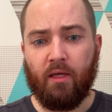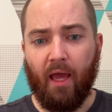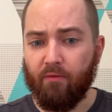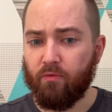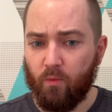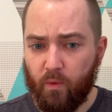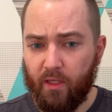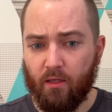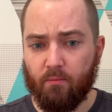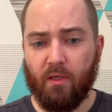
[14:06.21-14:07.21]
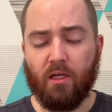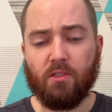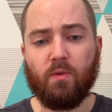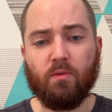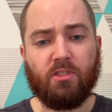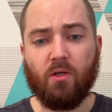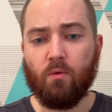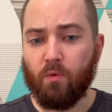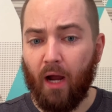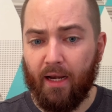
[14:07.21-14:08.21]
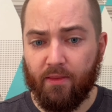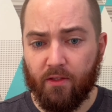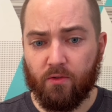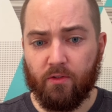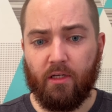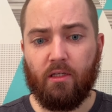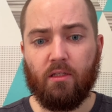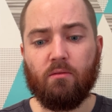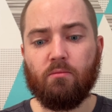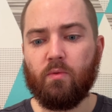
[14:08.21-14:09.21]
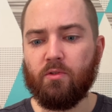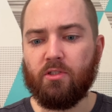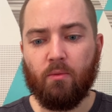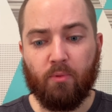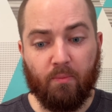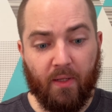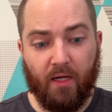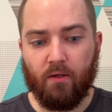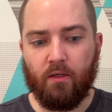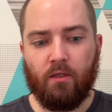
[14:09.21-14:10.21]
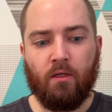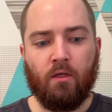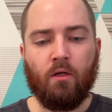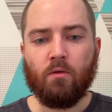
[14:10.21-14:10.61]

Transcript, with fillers: every week because we were still writing the curriculums, we were still preparing,